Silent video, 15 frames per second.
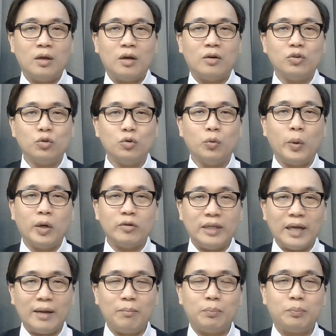you will
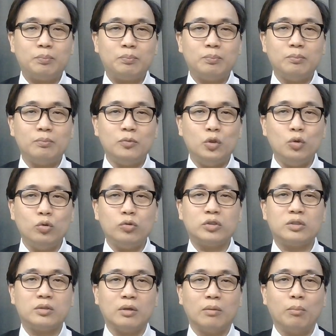then
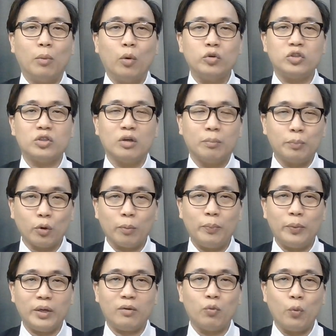use the most
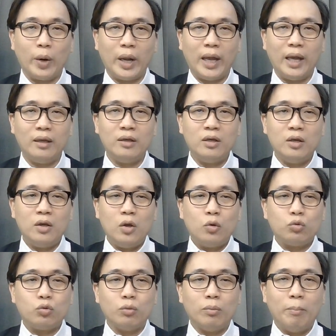appropriate way
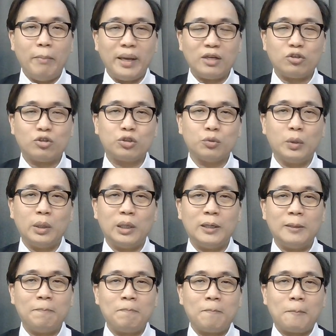to make
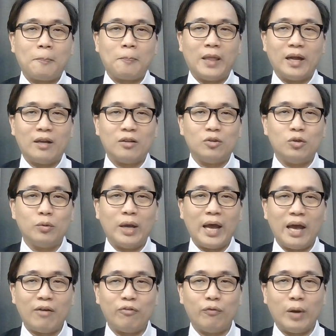sure that you
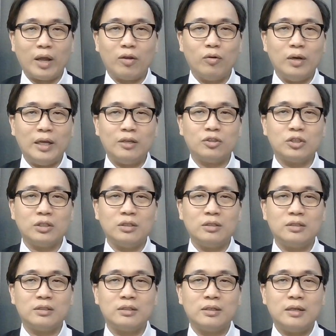have
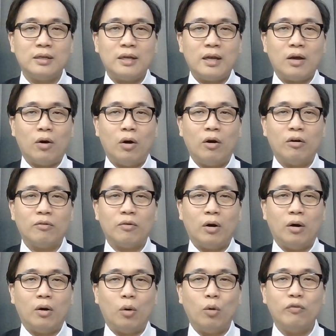regulations or
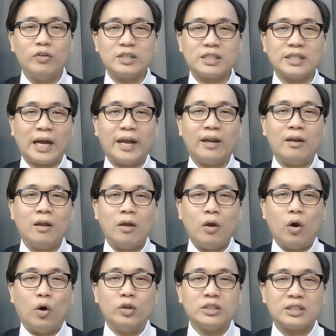oversight
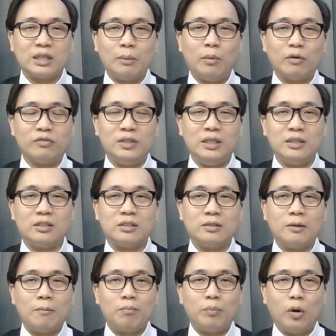on some of these
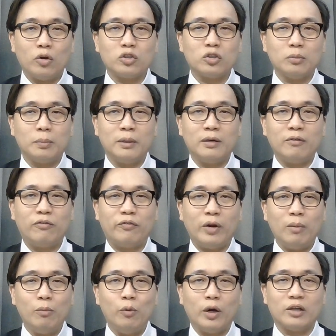possible
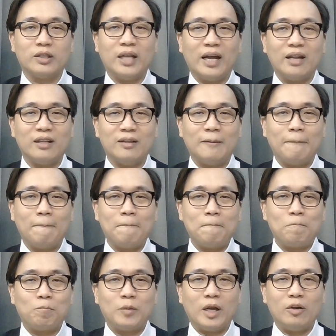framework
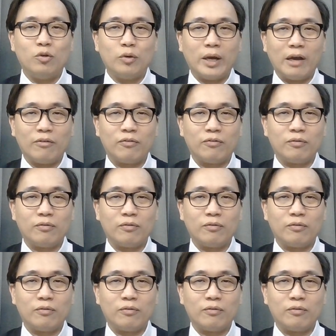that you have